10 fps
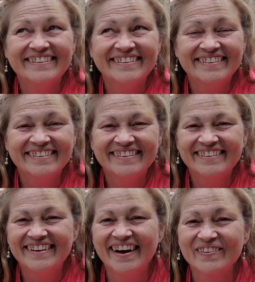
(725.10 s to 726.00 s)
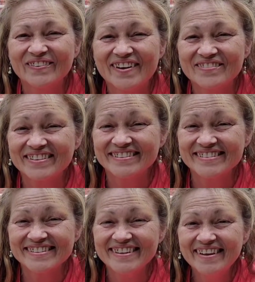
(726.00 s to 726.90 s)
I
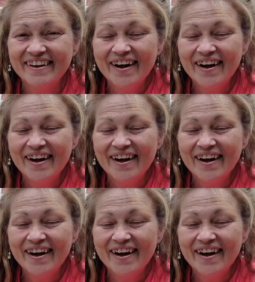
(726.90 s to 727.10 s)
love this.